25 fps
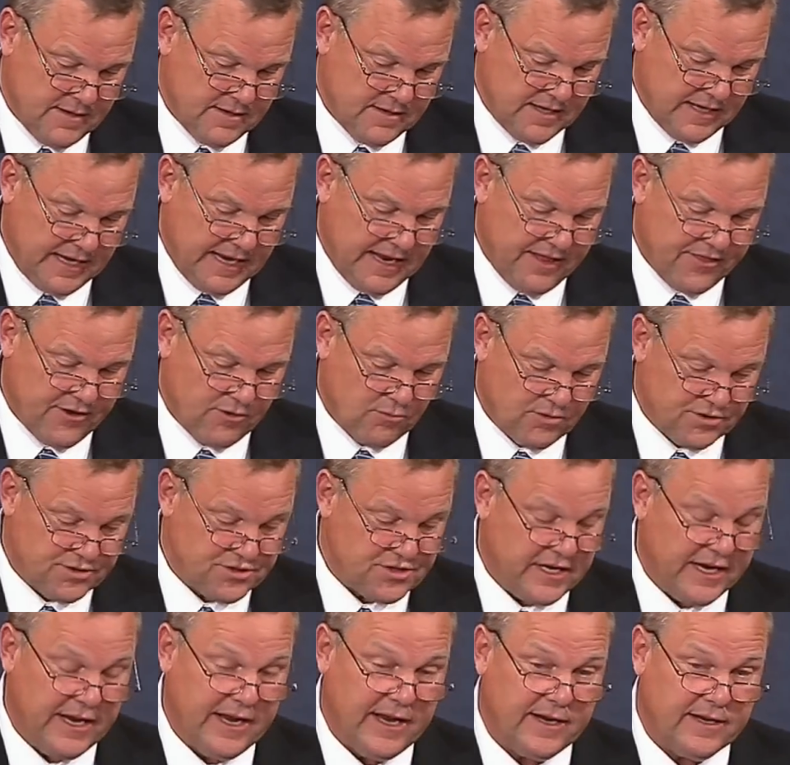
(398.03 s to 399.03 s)
Together, we're
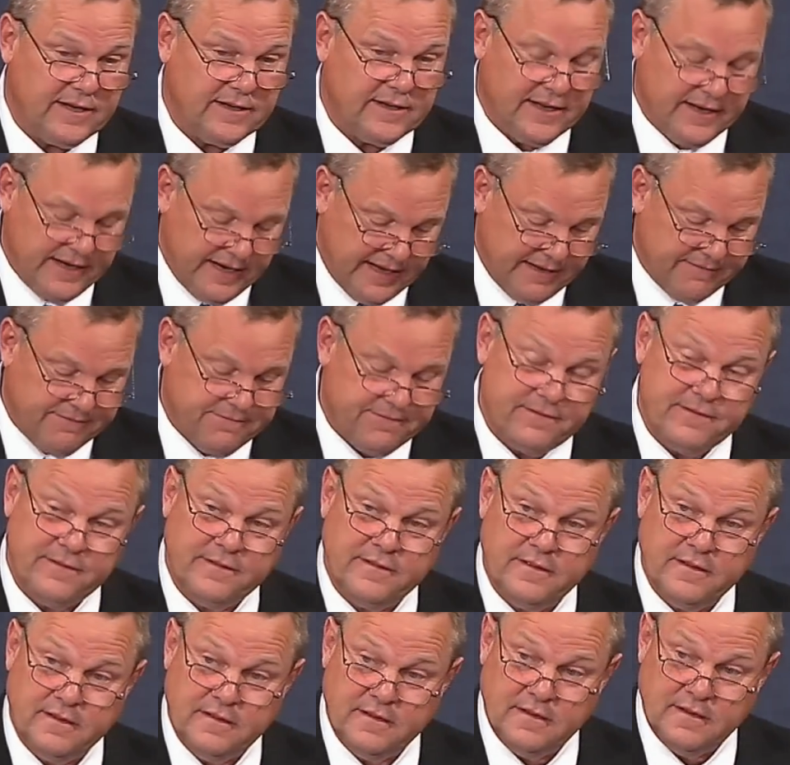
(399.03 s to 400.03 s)
saying enough
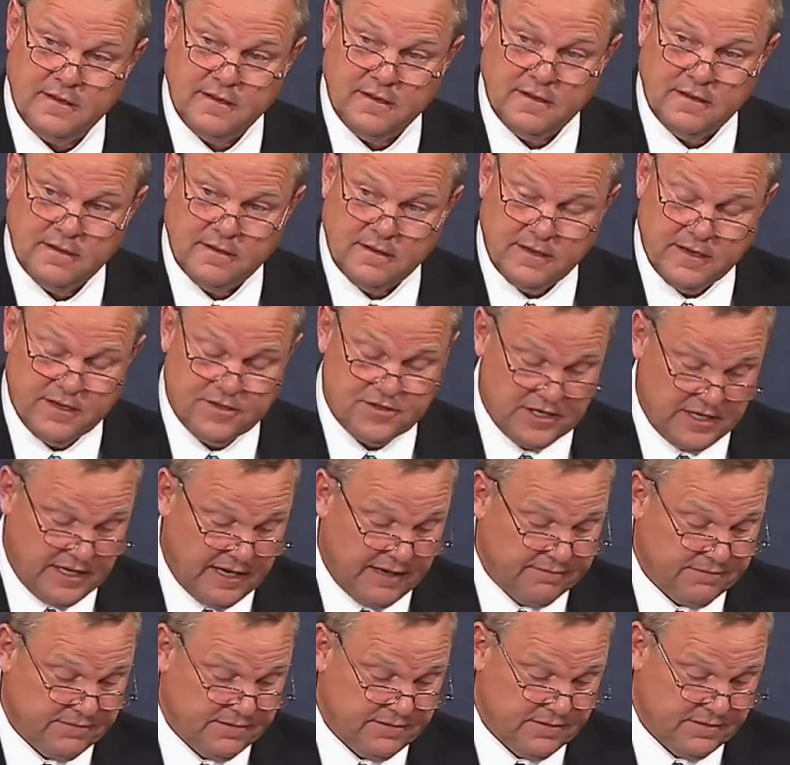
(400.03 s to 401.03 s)
is
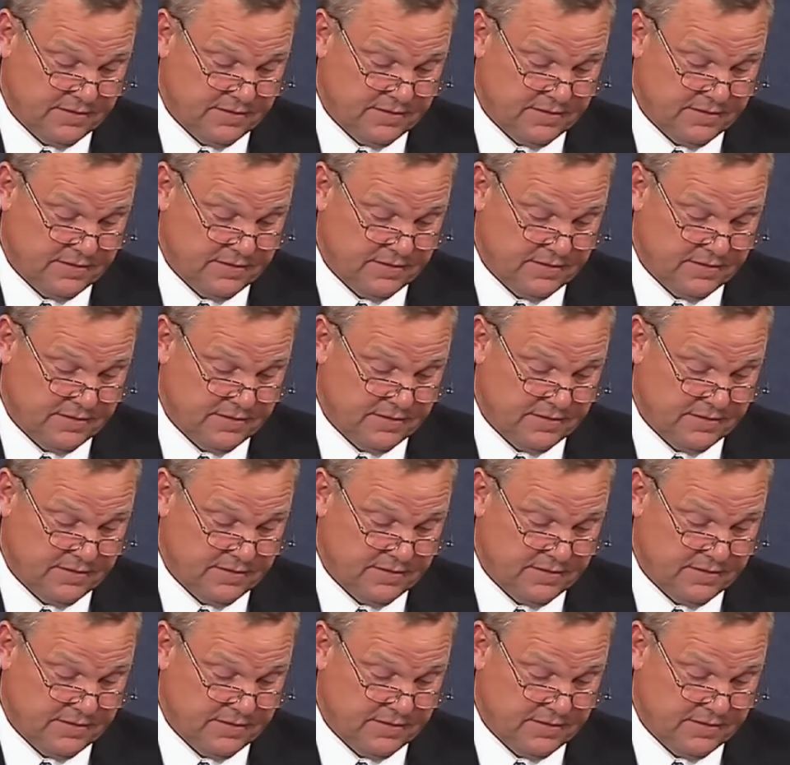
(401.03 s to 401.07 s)
enough.